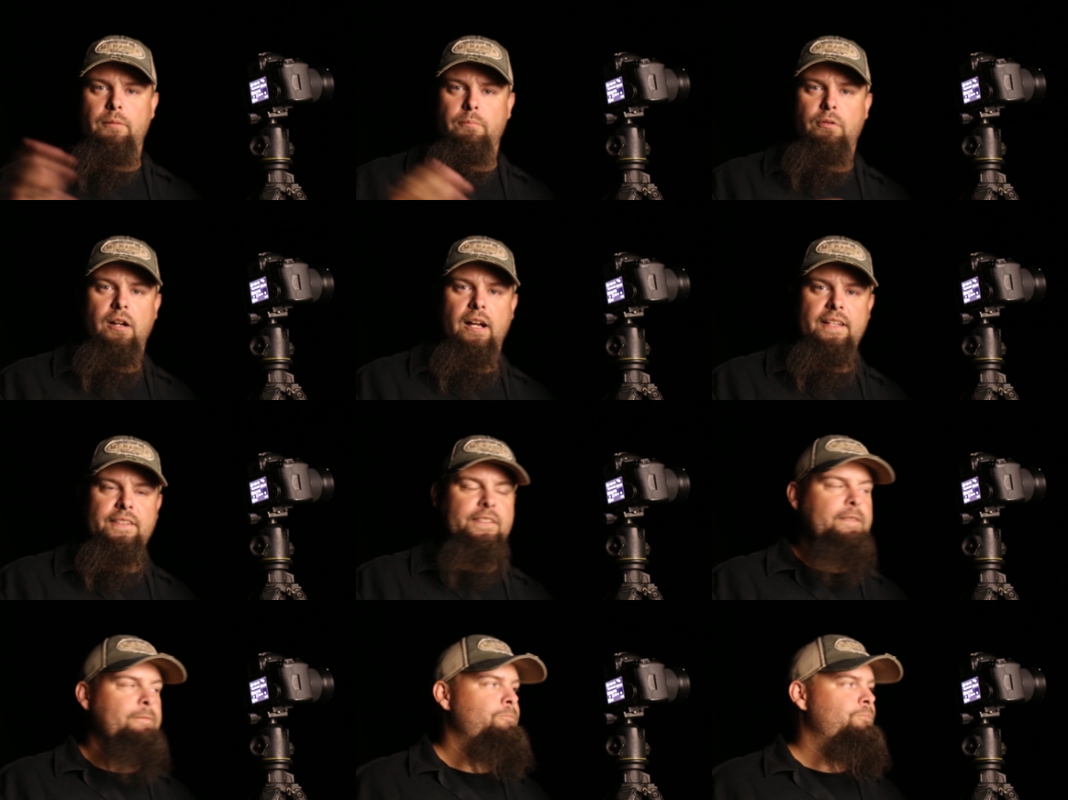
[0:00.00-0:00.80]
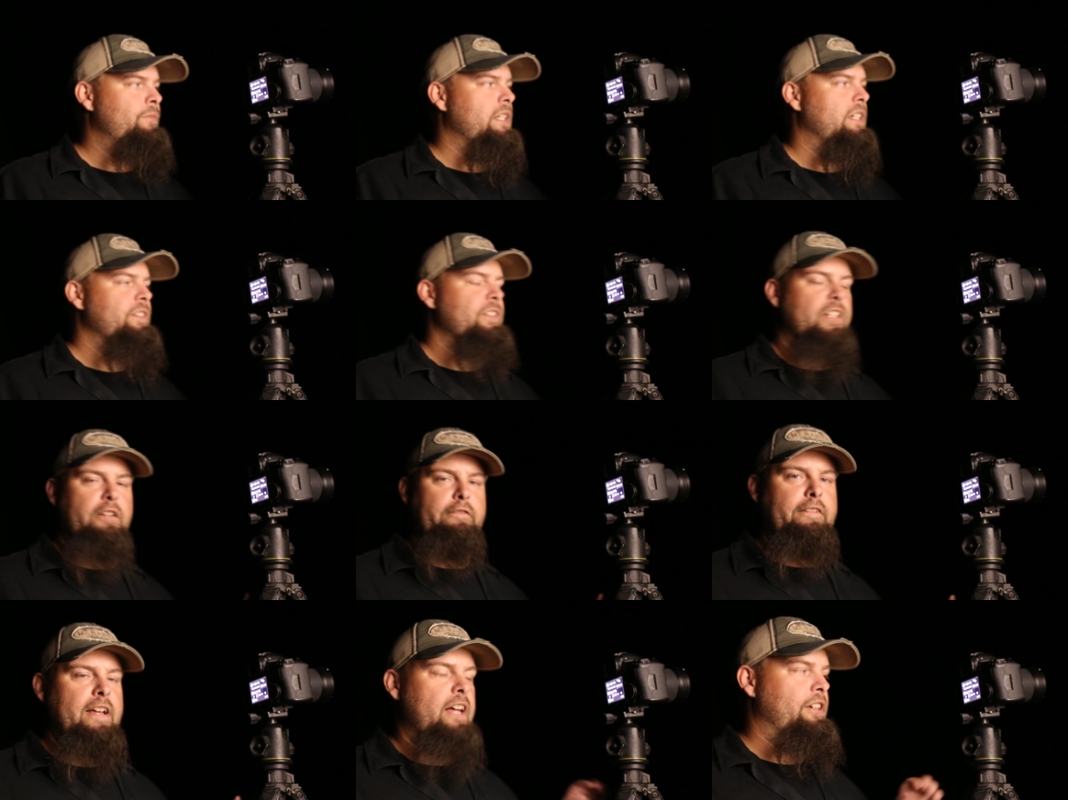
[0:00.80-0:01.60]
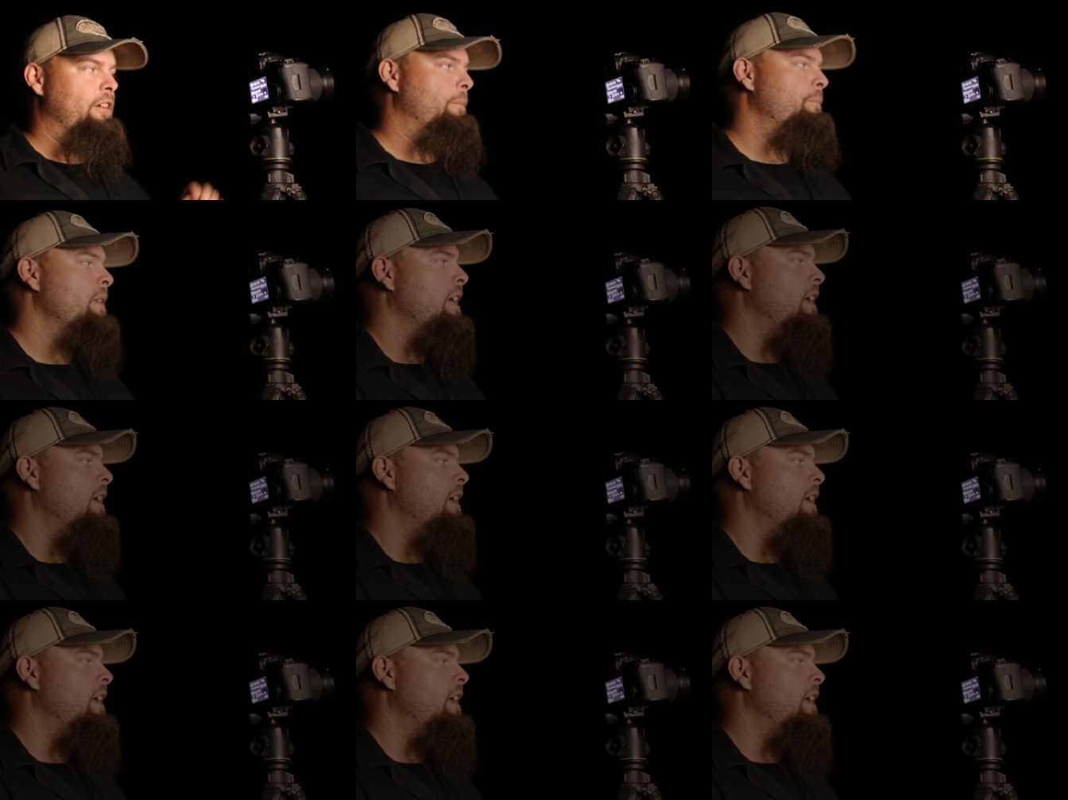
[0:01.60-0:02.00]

to price. It's a good value.